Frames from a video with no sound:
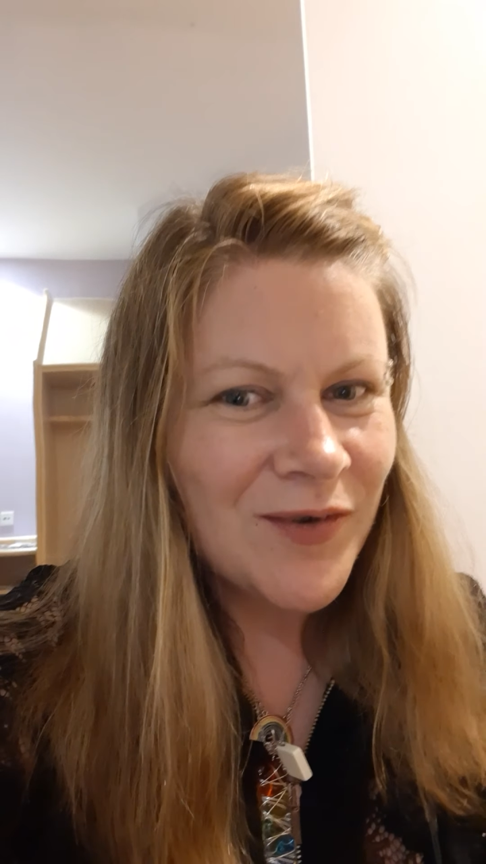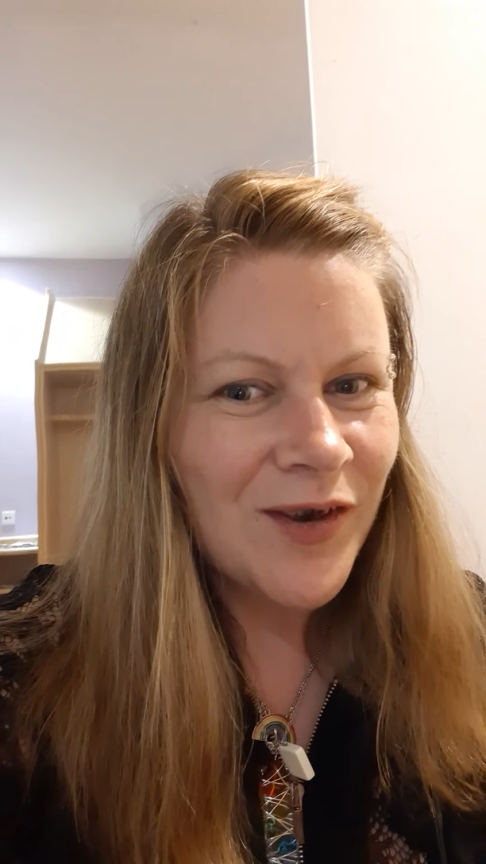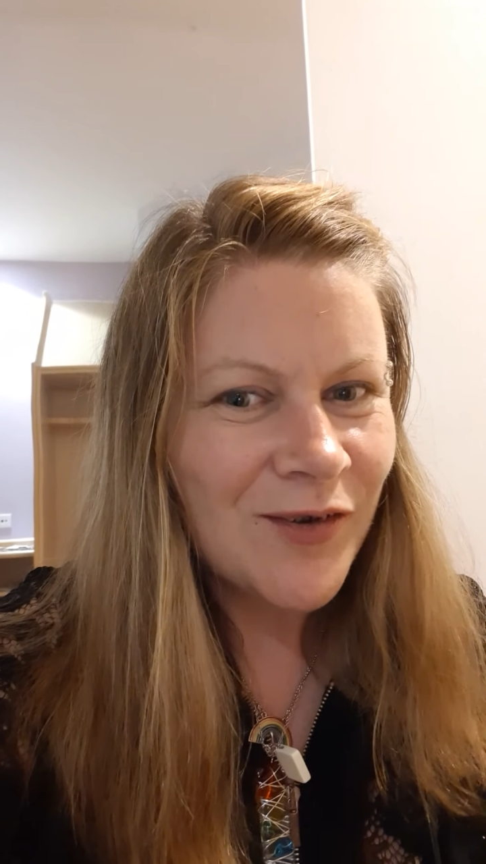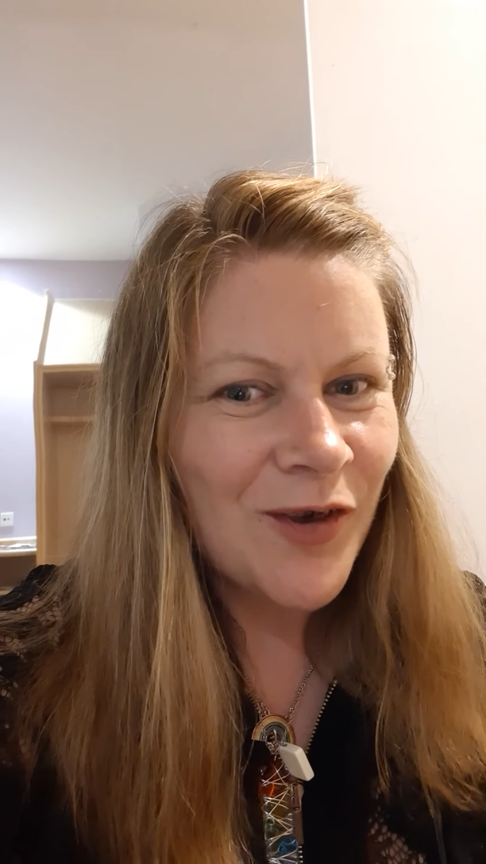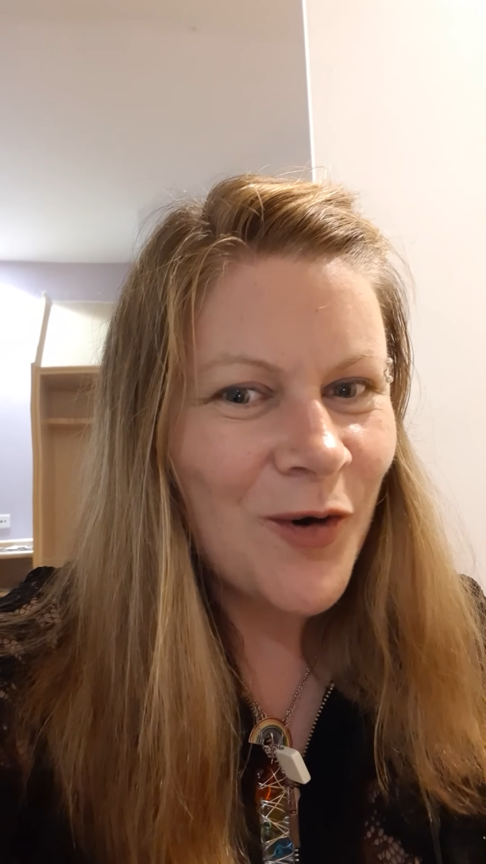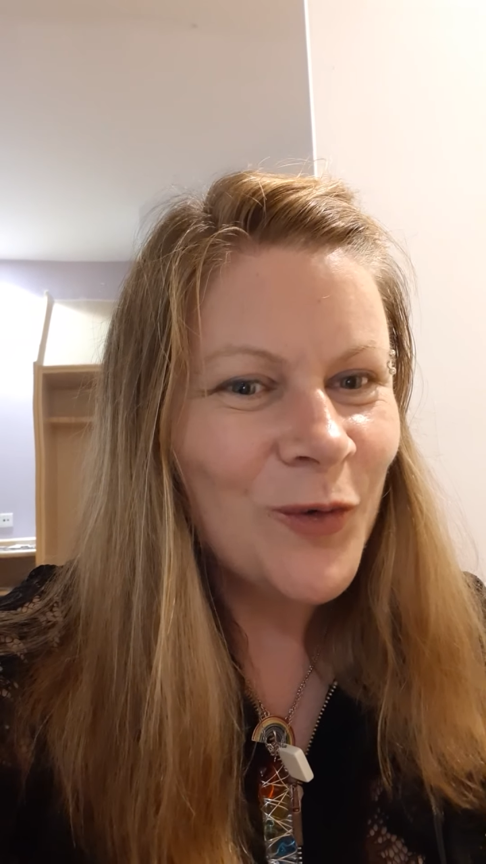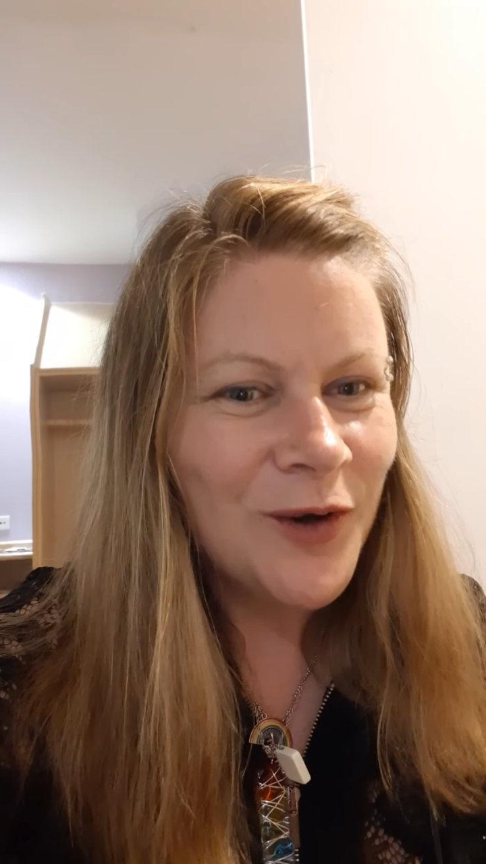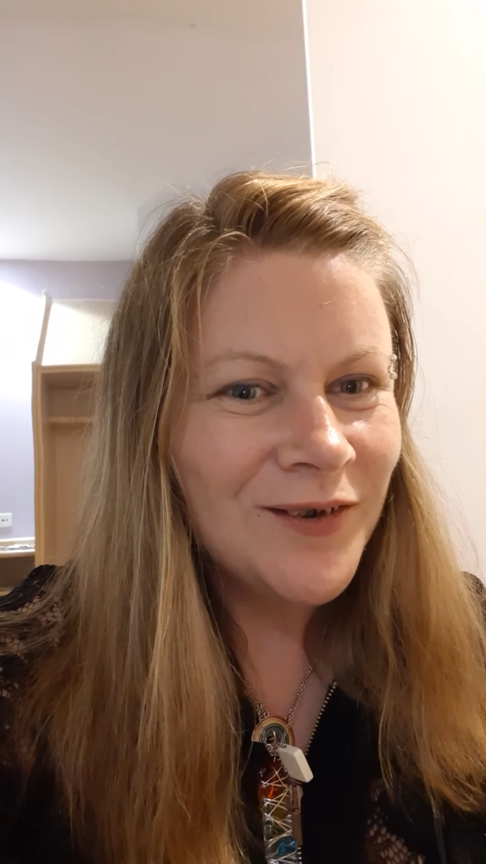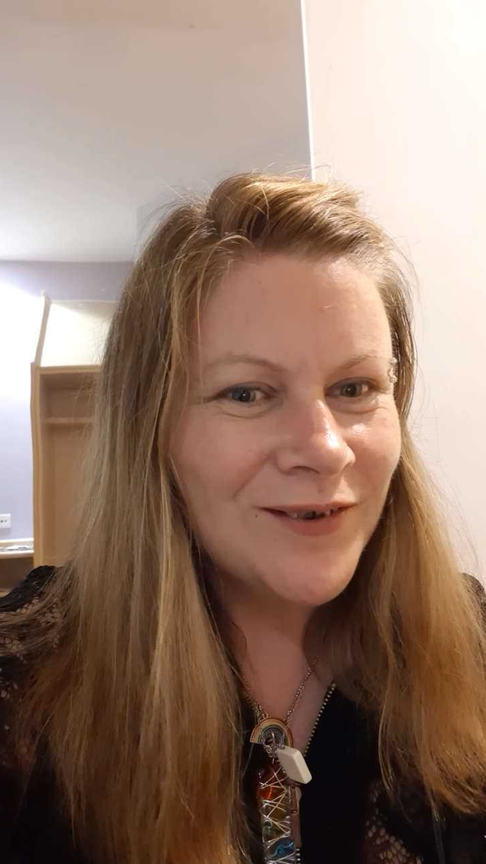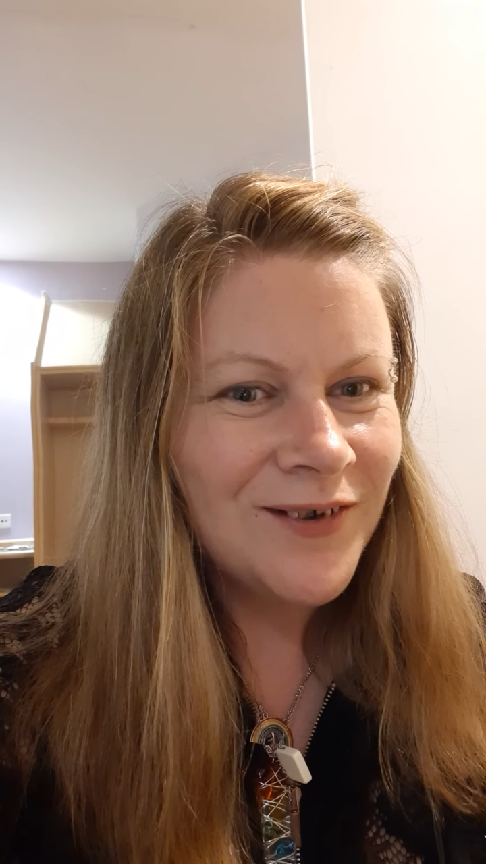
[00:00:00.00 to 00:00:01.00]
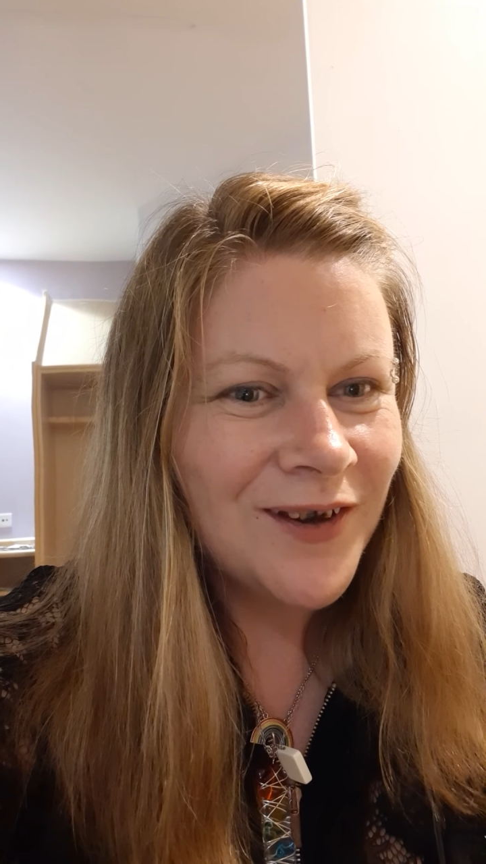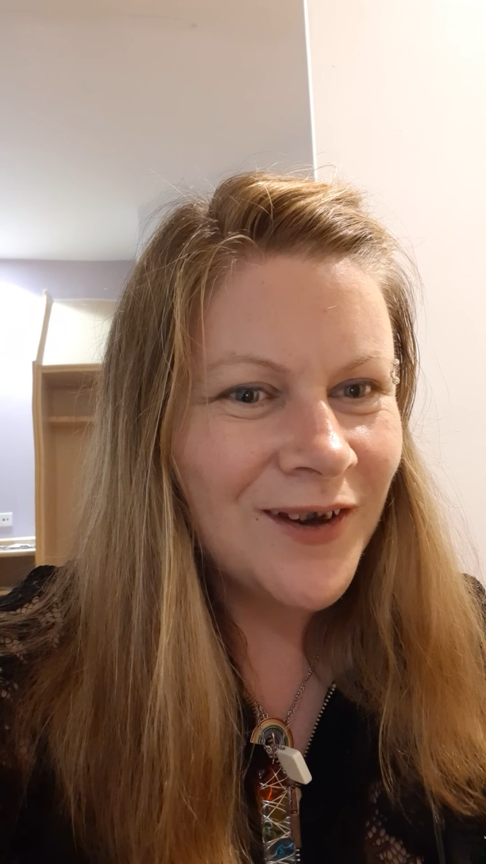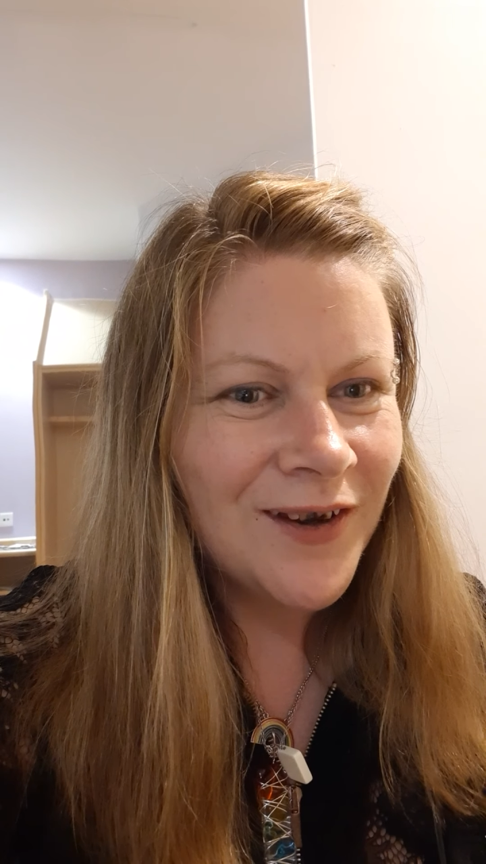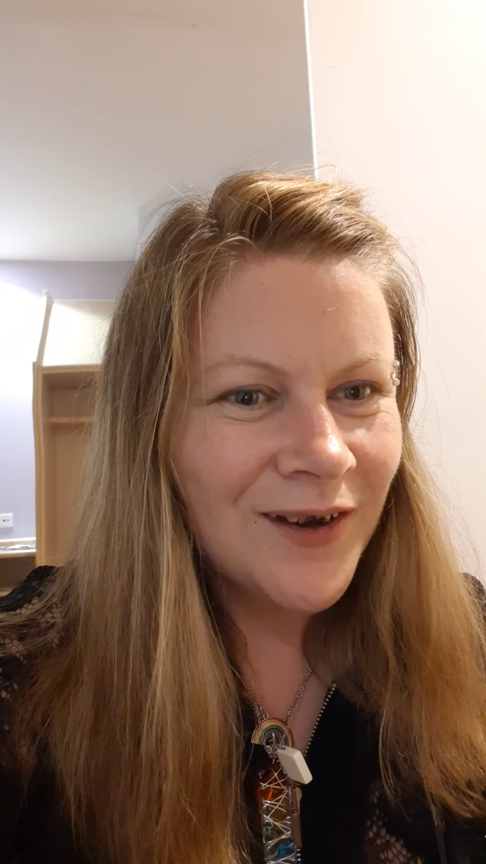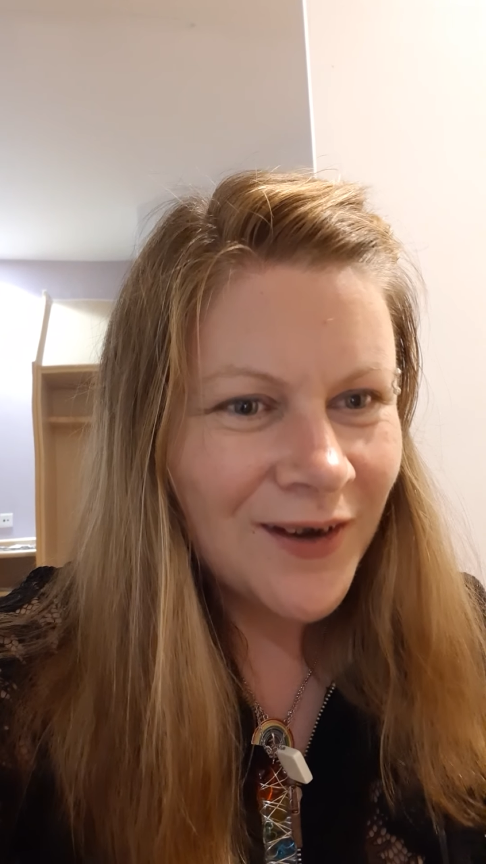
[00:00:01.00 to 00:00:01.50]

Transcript: years old, isn't it?